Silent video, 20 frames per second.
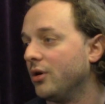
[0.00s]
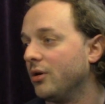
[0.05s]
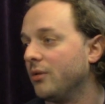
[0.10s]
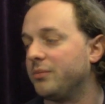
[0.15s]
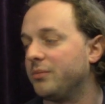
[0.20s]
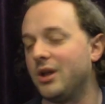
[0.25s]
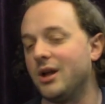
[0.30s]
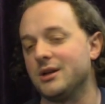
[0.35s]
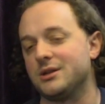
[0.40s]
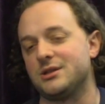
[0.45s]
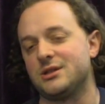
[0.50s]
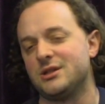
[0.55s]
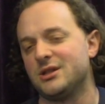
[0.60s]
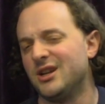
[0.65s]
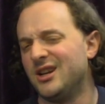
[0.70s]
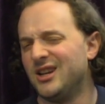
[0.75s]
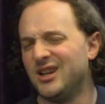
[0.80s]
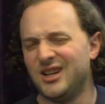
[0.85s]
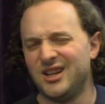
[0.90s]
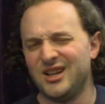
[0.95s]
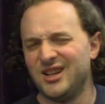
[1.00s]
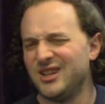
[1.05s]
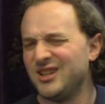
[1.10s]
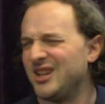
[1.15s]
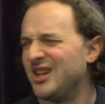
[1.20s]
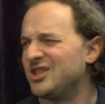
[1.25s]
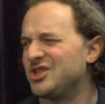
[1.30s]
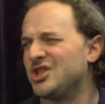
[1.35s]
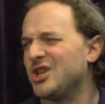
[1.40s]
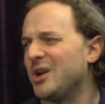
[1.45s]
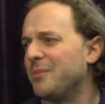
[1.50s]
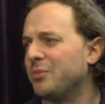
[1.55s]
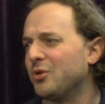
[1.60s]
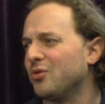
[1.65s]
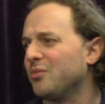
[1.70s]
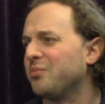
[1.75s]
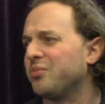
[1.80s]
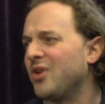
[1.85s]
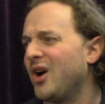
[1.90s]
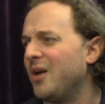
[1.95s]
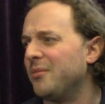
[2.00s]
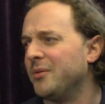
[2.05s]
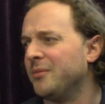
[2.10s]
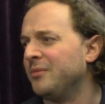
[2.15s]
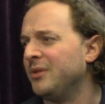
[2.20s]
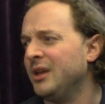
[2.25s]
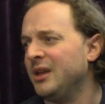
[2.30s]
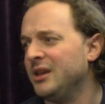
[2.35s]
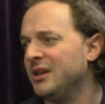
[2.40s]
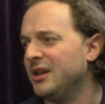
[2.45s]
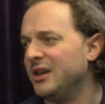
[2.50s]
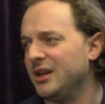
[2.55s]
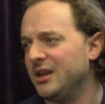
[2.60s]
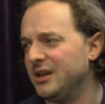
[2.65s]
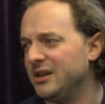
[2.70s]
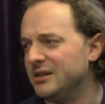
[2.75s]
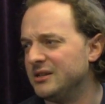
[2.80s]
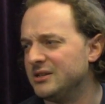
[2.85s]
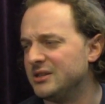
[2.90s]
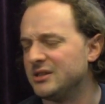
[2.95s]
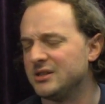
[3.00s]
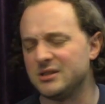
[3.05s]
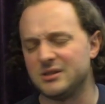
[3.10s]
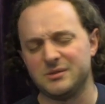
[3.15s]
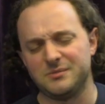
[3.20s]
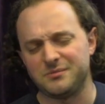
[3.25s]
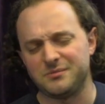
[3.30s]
plus a shepherd probably needs